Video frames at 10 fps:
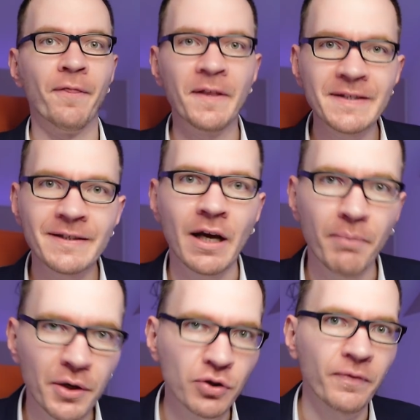this is how
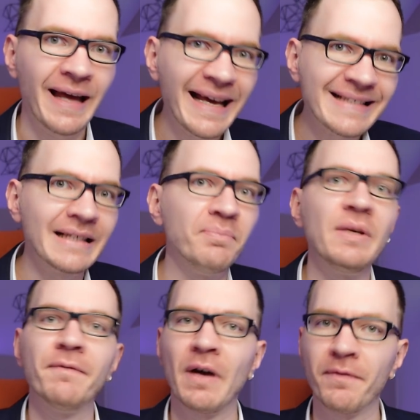much of
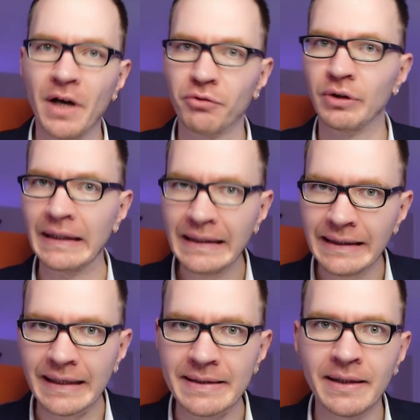S&P 500
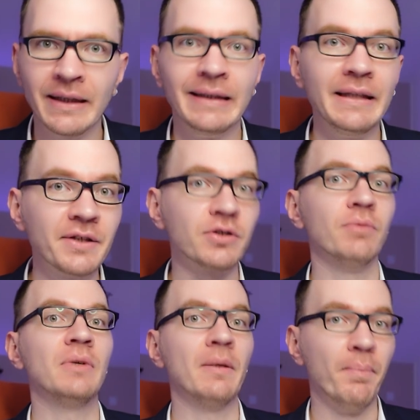index needs to
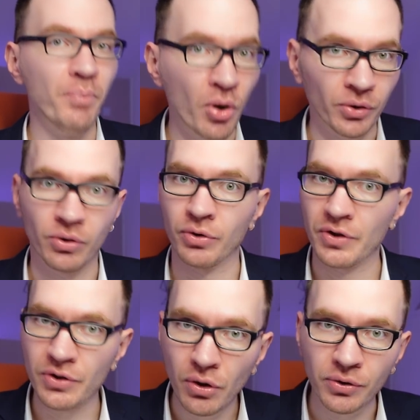be bought or
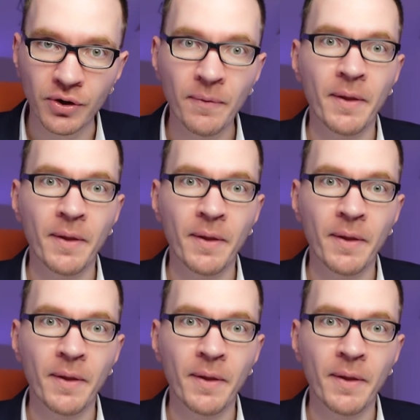sold